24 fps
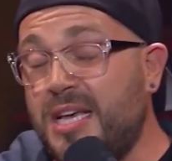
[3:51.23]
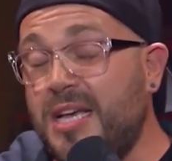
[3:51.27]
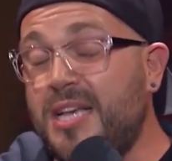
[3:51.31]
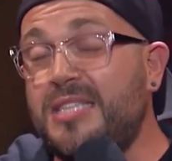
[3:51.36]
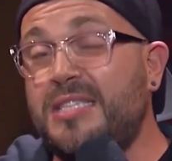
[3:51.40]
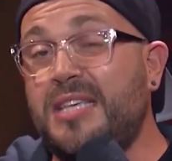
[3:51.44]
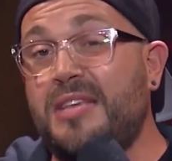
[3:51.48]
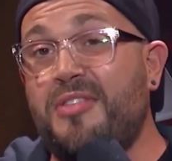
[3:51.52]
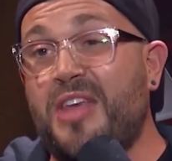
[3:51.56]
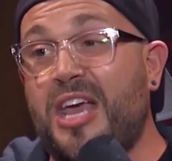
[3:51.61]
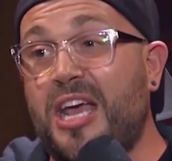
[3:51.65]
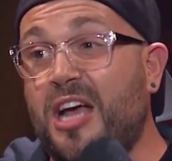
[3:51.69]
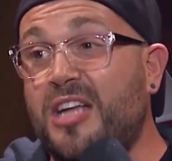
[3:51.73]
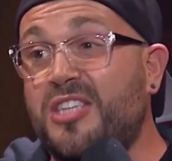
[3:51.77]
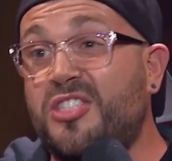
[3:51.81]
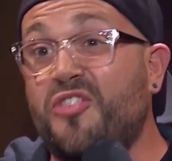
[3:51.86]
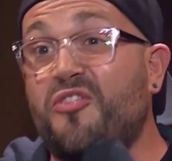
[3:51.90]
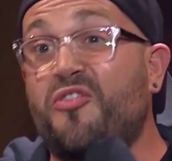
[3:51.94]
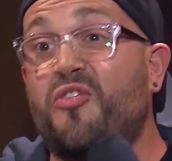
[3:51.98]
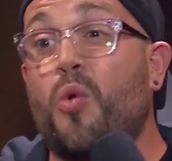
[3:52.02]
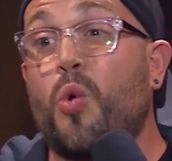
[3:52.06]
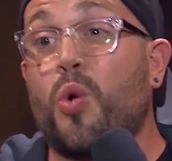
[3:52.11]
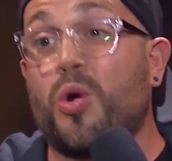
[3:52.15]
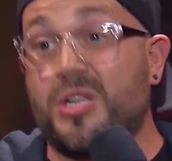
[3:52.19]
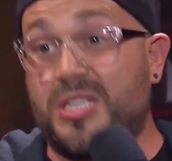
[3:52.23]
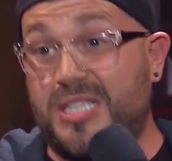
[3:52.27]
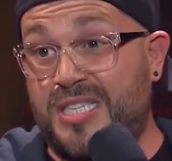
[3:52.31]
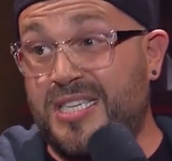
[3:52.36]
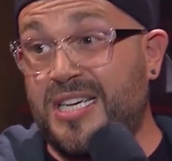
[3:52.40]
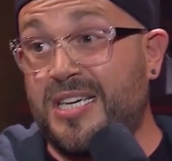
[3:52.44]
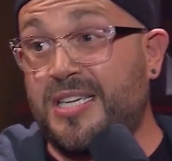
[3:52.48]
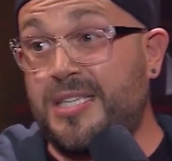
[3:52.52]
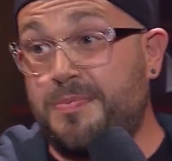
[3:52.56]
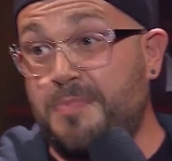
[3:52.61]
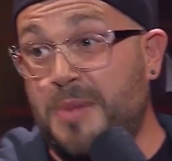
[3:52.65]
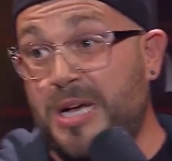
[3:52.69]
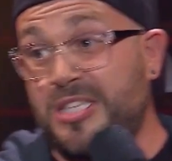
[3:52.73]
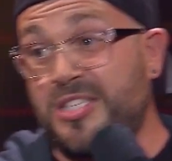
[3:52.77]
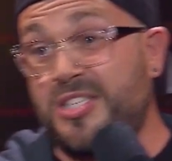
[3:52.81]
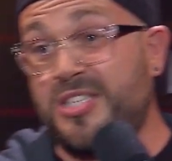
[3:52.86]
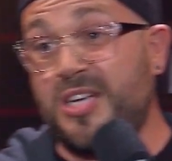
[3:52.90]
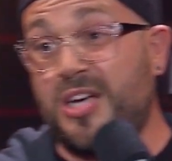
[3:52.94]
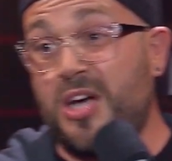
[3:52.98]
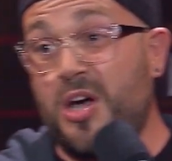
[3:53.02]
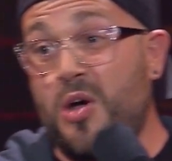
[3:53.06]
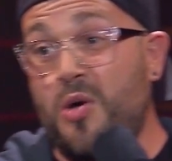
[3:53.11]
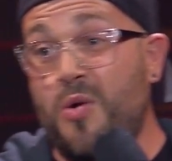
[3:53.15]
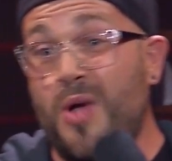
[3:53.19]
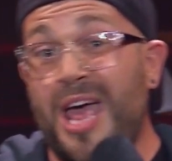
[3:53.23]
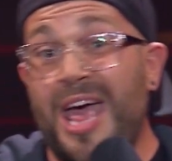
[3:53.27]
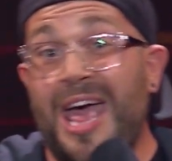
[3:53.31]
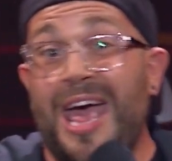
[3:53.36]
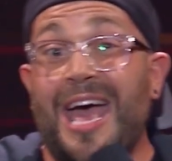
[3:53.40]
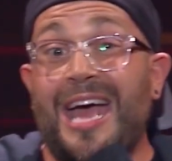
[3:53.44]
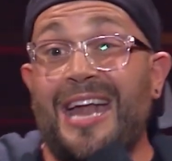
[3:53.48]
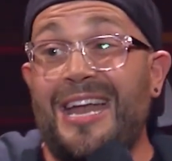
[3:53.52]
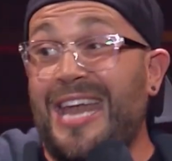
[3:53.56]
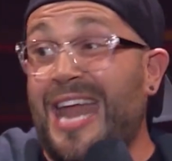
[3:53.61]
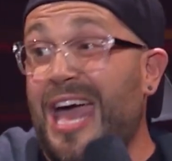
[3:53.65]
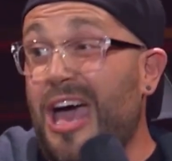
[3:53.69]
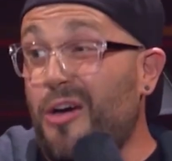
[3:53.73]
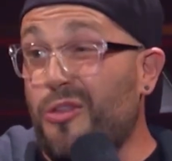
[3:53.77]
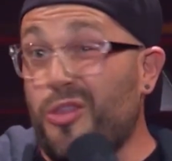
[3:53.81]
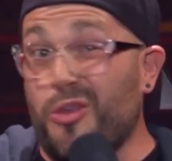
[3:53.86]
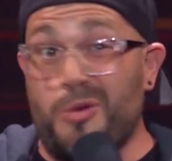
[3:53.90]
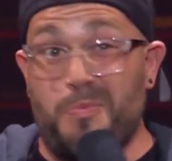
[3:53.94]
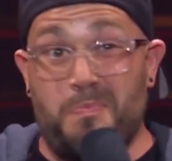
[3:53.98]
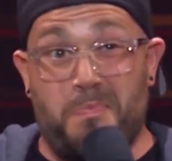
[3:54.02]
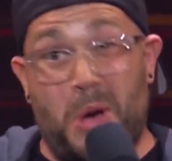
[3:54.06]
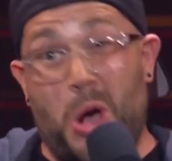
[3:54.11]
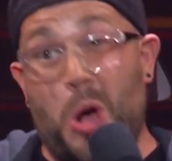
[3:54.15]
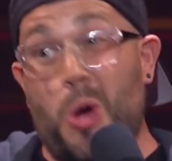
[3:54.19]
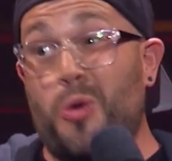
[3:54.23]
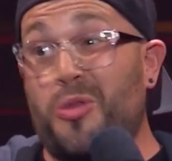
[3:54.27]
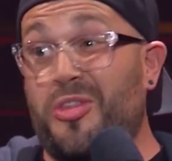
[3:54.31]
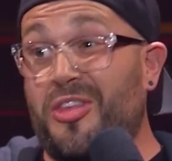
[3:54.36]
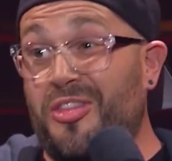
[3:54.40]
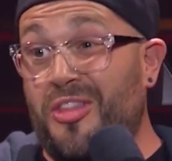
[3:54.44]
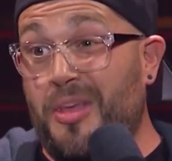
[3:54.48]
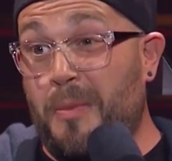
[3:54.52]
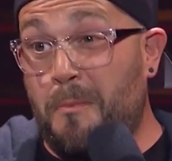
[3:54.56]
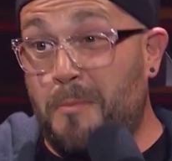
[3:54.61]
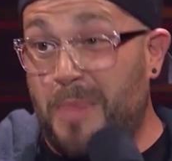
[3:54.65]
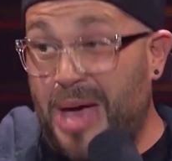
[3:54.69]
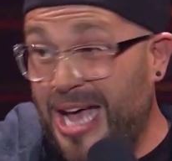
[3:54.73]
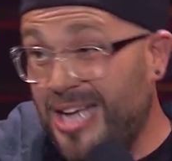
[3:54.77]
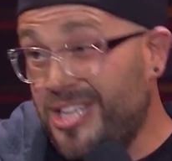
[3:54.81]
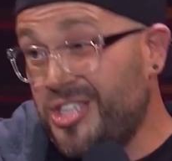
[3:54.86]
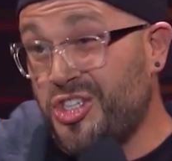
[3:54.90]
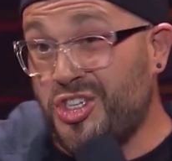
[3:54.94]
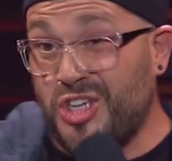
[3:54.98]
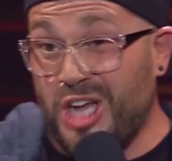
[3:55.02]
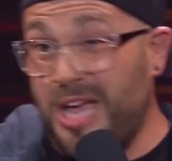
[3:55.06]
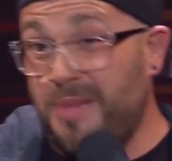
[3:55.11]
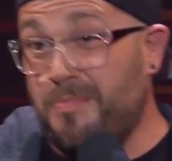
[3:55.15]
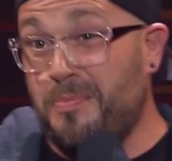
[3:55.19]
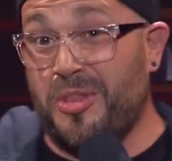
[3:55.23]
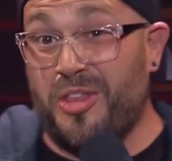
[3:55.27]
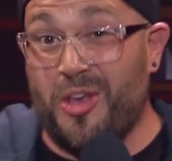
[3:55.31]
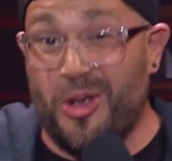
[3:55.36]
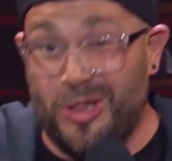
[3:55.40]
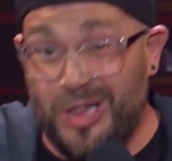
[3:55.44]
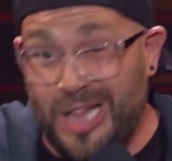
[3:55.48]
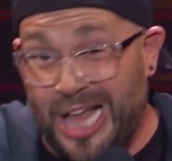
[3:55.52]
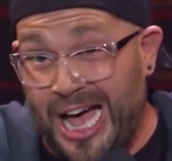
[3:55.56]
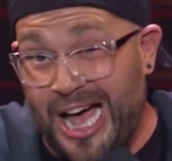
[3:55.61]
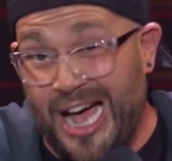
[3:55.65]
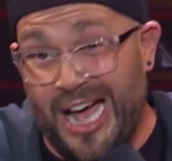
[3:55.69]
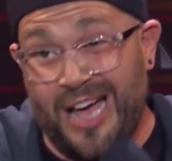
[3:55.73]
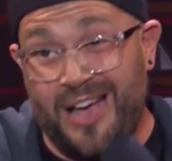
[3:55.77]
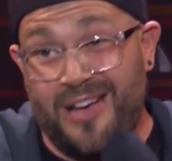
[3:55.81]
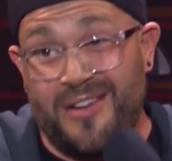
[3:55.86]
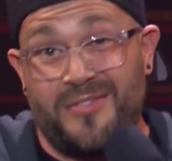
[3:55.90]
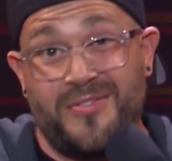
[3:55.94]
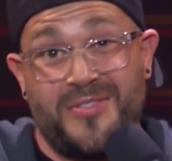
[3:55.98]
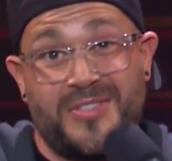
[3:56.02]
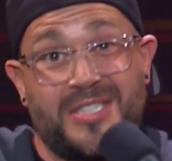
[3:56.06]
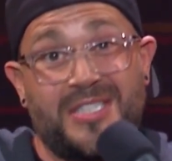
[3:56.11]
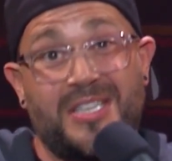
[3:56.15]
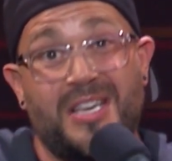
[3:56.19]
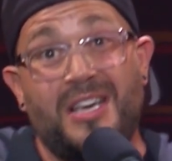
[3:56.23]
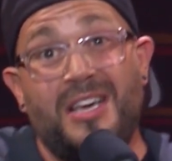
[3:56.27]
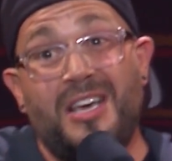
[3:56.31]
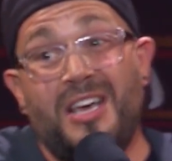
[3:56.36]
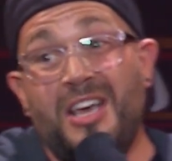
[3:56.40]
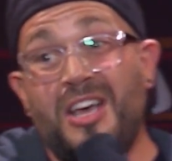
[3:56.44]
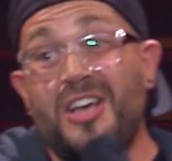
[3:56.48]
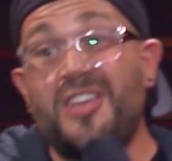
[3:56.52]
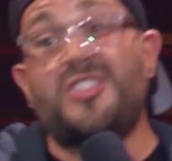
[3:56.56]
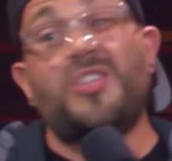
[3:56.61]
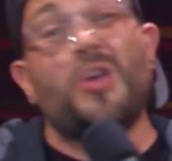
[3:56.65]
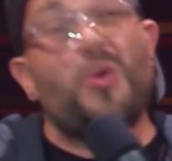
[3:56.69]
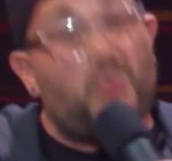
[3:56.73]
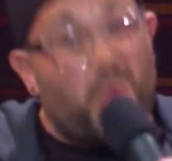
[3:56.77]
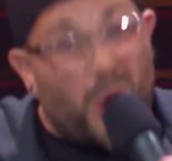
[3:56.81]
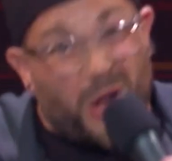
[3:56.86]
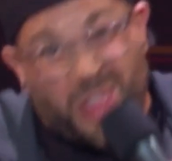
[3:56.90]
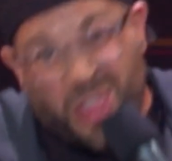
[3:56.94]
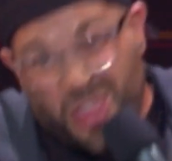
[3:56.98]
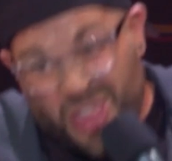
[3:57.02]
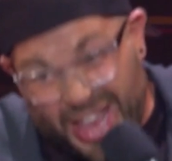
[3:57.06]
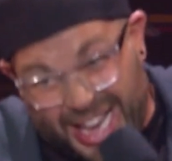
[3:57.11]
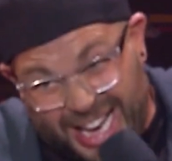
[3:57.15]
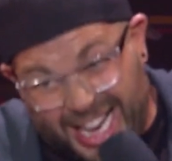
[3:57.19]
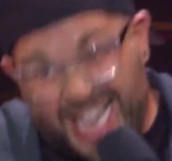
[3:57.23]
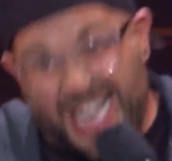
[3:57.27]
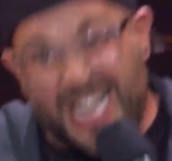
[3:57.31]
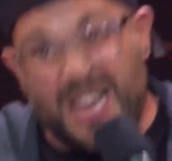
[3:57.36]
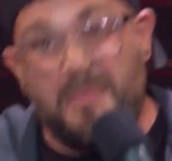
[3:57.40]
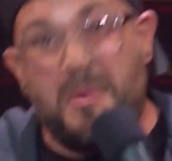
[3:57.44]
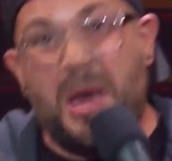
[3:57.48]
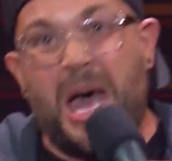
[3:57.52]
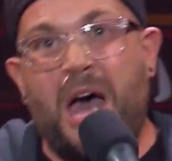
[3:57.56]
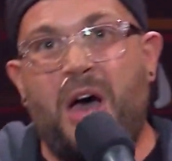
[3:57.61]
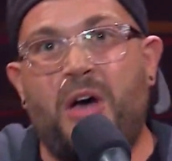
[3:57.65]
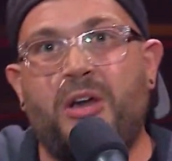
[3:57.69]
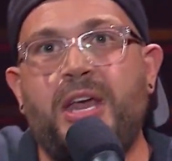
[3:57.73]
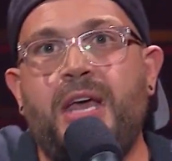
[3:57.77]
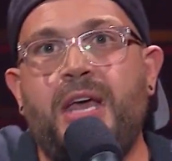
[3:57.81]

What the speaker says: us, and they got divorced 6 months ago, and now they're both in the best shape of their lives. So we're thinking about